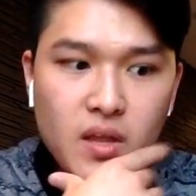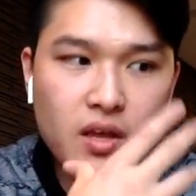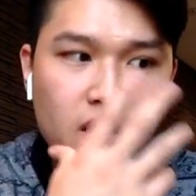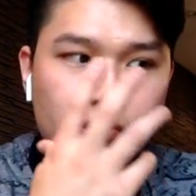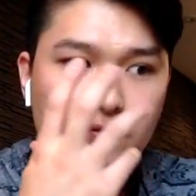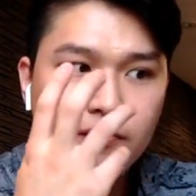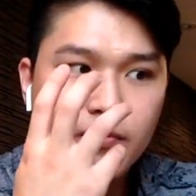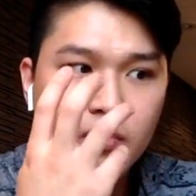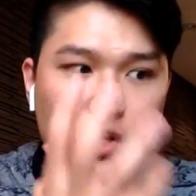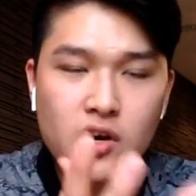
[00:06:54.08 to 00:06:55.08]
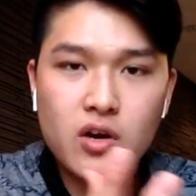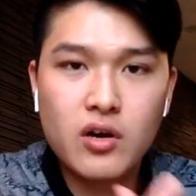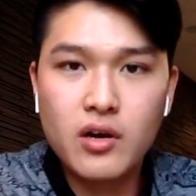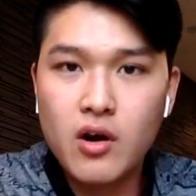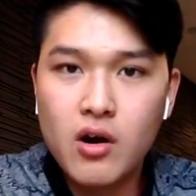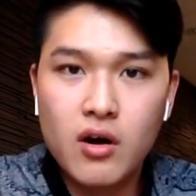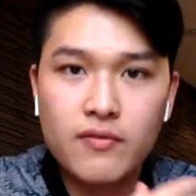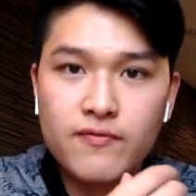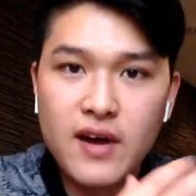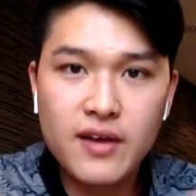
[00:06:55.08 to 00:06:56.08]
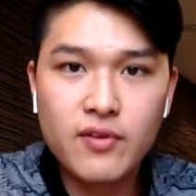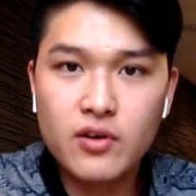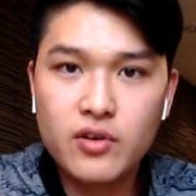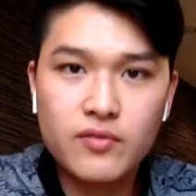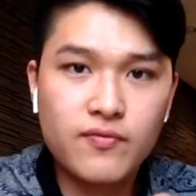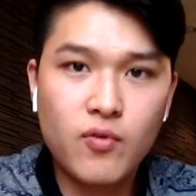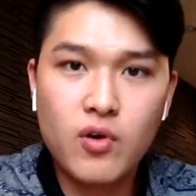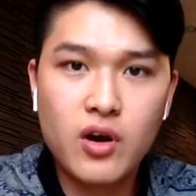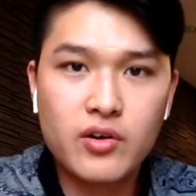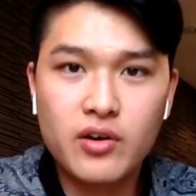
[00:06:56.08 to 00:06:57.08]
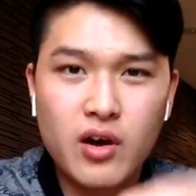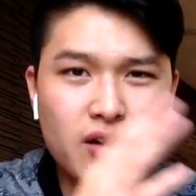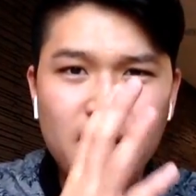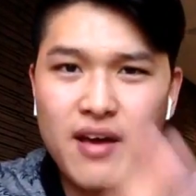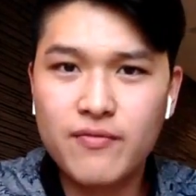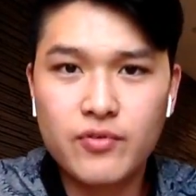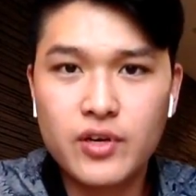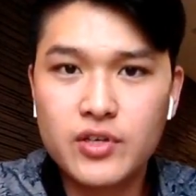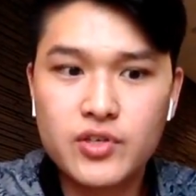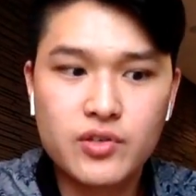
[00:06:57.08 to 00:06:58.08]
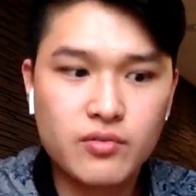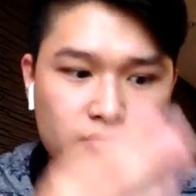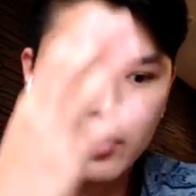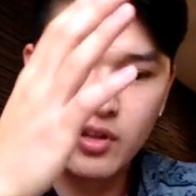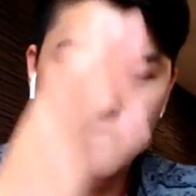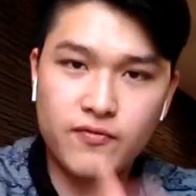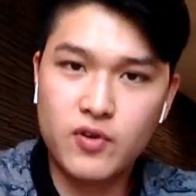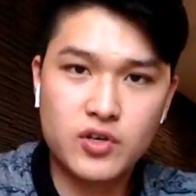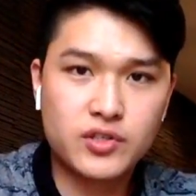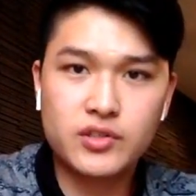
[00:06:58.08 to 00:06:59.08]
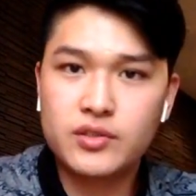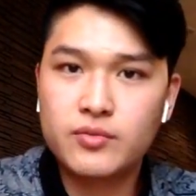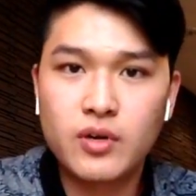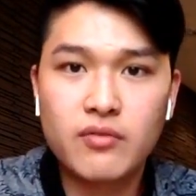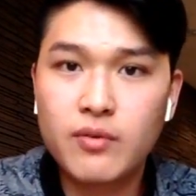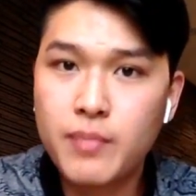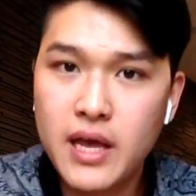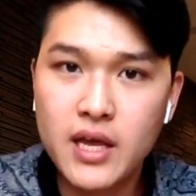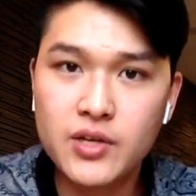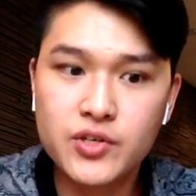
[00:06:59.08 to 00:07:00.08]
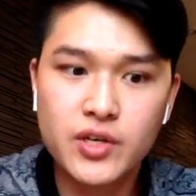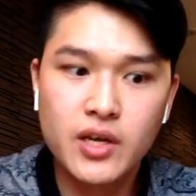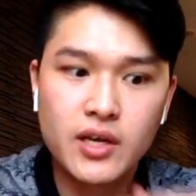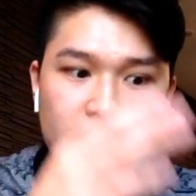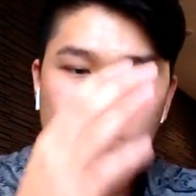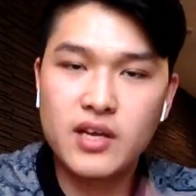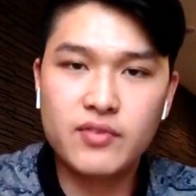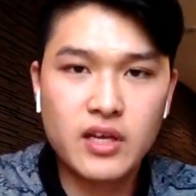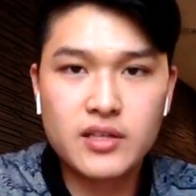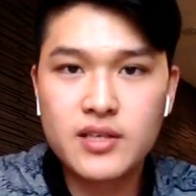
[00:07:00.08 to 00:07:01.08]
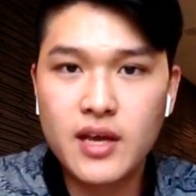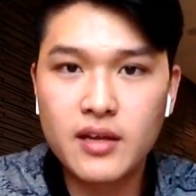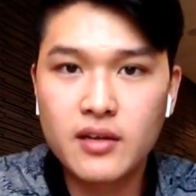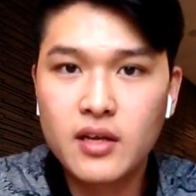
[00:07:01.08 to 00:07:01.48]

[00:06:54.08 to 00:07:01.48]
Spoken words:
If there are 500, 400 on average in the first whatever page, 7 out of 10,